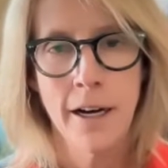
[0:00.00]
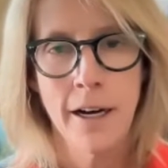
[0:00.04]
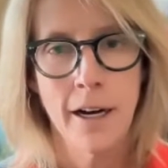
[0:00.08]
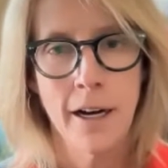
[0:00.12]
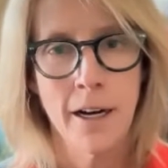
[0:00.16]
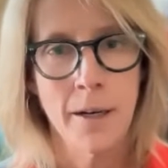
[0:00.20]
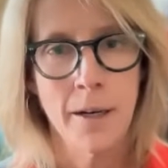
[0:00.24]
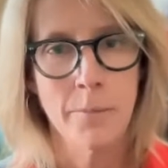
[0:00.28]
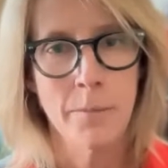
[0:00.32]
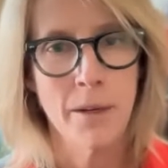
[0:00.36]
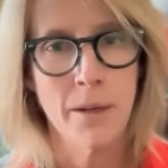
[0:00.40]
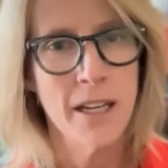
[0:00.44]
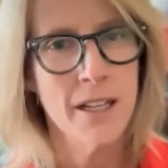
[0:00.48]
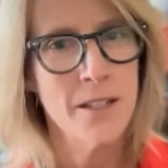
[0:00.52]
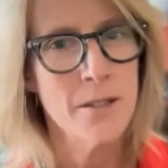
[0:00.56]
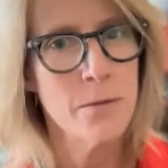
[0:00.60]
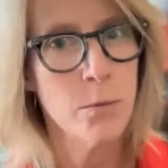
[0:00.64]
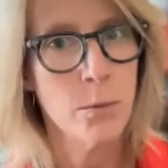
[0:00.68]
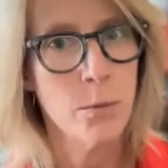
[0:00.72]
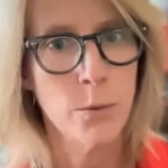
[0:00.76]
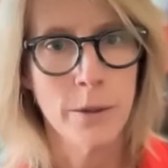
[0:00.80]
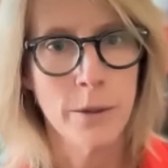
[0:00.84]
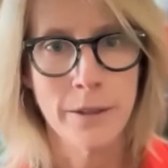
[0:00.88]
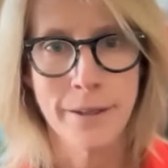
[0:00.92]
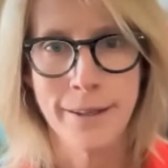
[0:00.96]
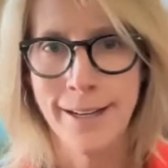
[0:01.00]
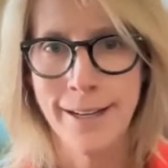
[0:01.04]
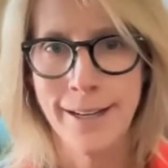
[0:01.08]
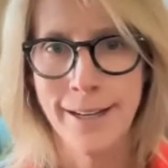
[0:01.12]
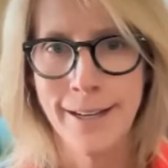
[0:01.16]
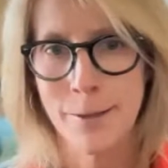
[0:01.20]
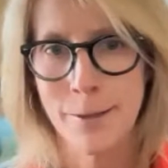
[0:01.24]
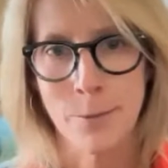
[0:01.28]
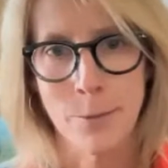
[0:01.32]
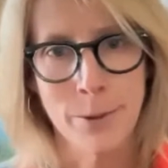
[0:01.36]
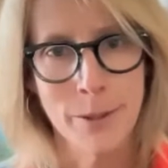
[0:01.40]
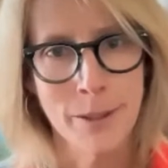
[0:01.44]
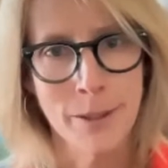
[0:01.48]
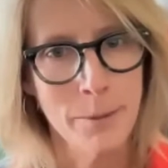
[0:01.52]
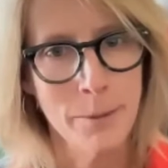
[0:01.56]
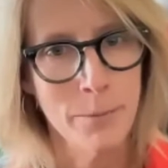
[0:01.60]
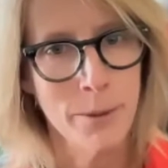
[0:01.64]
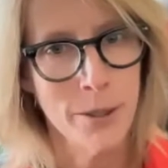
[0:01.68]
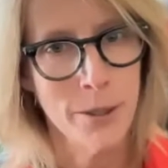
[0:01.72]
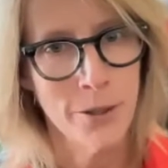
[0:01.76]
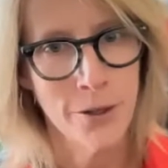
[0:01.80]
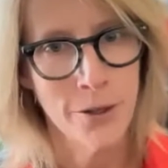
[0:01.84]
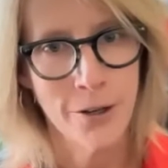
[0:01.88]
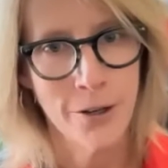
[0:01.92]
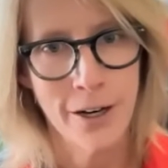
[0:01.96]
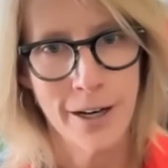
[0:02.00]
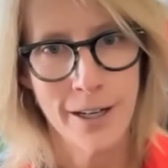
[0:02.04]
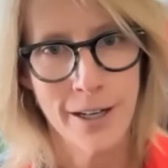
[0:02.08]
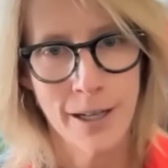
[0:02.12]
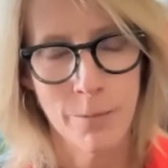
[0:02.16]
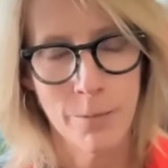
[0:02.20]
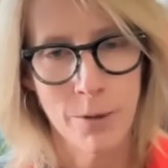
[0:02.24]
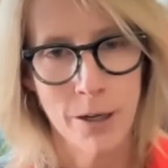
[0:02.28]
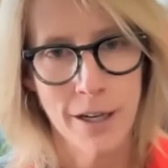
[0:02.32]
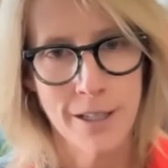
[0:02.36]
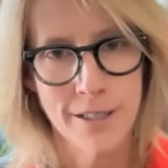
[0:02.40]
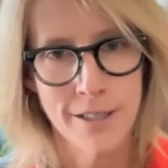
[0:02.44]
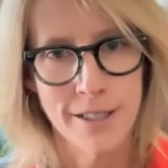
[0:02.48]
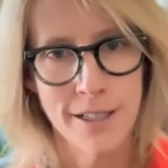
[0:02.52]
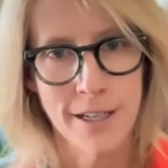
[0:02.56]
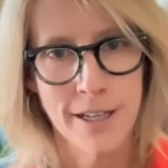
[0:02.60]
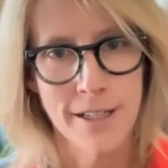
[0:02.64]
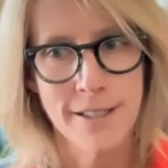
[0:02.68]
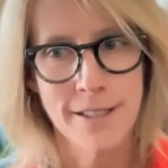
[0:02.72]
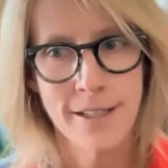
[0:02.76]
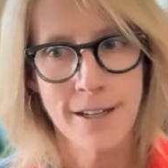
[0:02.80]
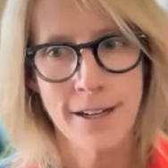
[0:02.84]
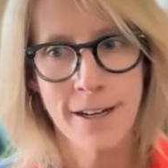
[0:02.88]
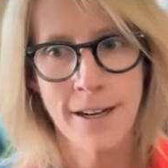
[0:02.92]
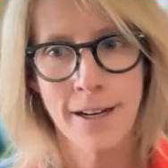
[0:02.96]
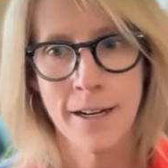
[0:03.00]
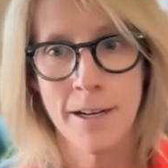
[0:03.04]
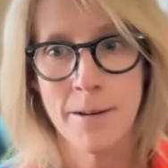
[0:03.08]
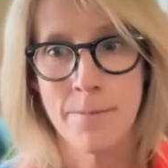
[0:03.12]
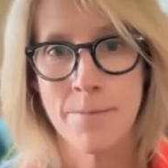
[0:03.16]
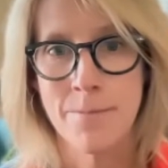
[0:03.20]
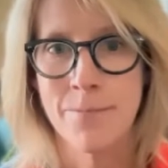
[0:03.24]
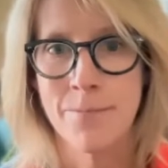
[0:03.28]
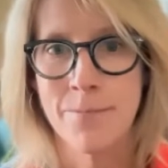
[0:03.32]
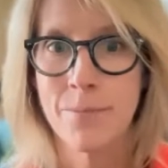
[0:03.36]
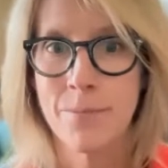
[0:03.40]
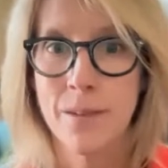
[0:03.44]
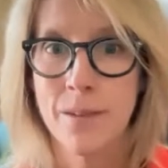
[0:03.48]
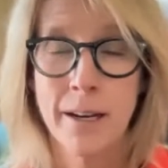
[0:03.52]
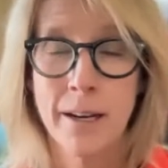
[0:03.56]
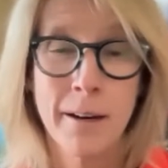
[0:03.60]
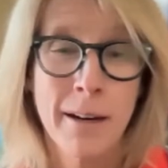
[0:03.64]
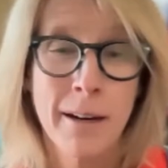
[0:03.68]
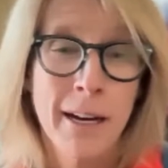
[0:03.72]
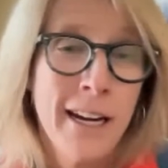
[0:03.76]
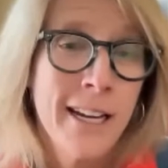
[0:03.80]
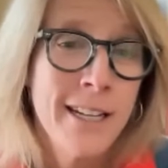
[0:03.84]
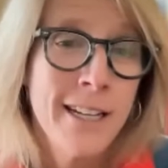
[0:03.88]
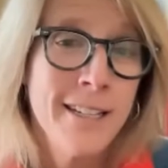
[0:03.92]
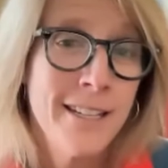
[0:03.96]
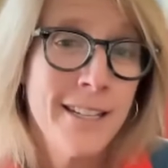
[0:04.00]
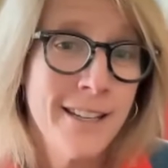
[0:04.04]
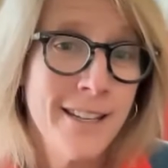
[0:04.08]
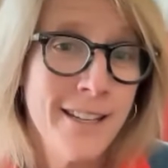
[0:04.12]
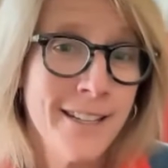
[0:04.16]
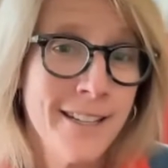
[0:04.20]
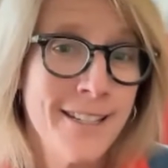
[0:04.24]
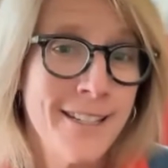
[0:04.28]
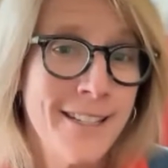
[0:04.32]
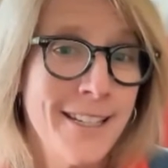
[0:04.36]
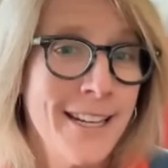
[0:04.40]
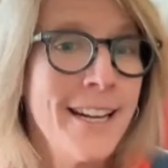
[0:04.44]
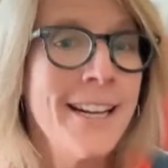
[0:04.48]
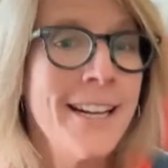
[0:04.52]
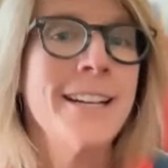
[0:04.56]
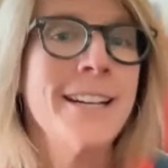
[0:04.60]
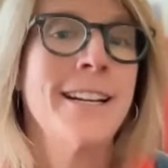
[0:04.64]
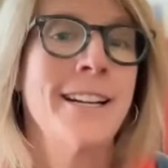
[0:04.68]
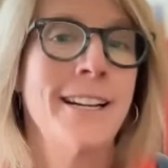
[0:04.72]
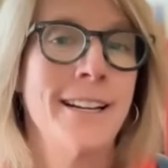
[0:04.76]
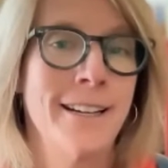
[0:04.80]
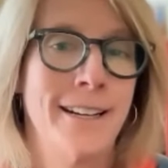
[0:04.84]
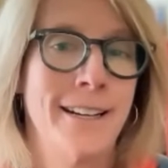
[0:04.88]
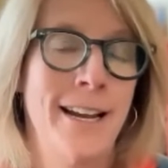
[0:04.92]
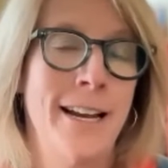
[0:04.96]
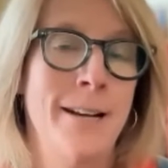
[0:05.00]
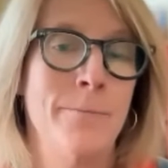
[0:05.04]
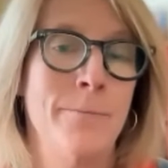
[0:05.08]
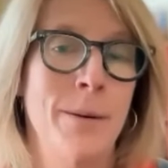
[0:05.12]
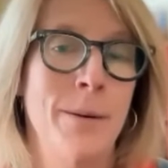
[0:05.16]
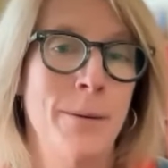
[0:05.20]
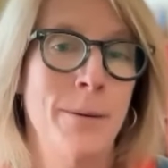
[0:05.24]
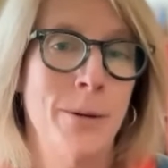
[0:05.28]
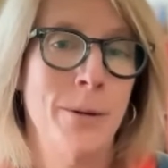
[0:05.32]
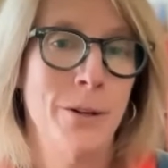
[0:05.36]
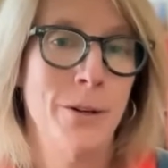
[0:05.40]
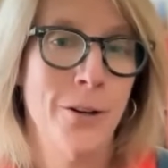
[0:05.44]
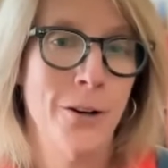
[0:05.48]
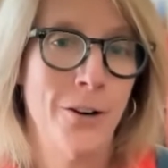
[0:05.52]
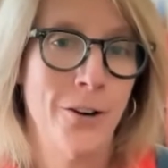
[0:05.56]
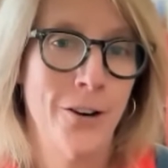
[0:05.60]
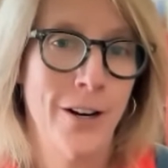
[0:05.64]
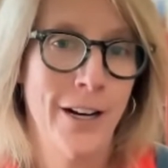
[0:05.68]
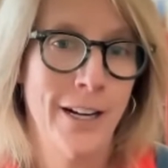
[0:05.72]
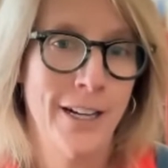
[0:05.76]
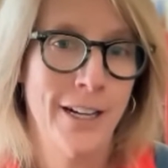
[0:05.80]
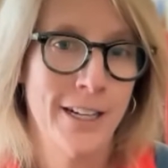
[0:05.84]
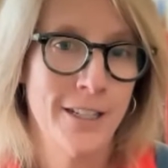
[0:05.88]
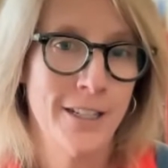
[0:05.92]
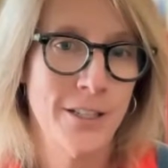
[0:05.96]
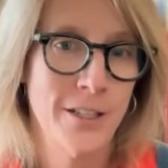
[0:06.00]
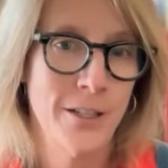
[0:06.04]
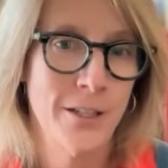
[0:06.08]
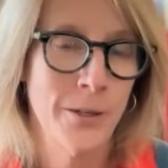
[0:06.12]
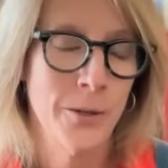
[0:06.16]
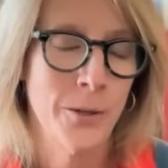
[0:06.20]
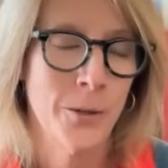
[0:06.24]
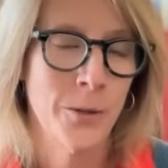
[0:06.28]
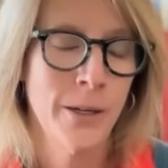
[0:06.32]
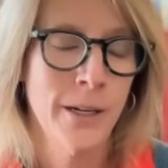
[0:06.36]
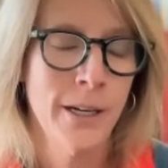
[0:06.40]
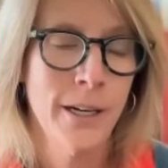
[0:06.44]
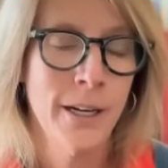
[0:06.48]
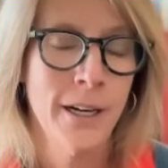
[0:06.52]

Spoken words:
That's a really bureaucratic process. And the state can be bureaucratic too.